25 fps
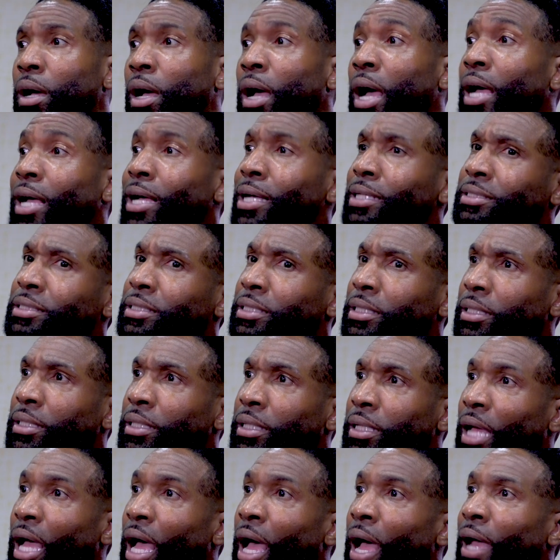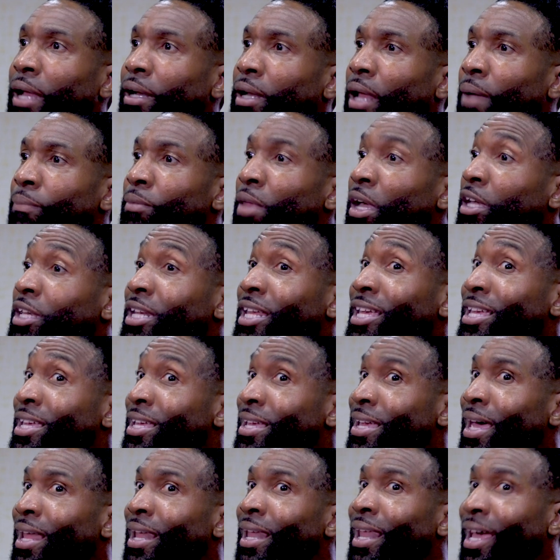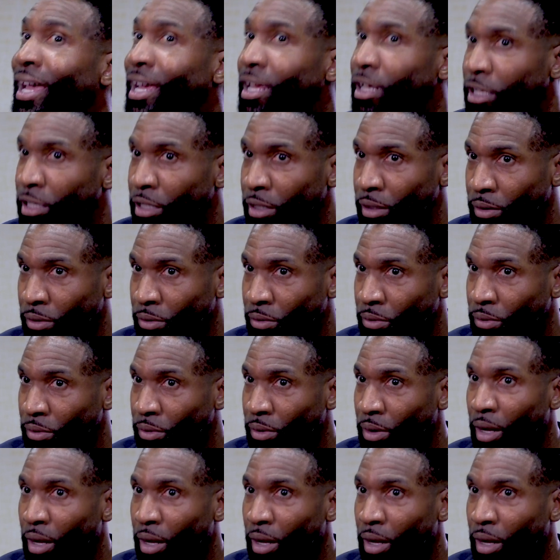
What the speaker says: because I'm not gonna yell at you.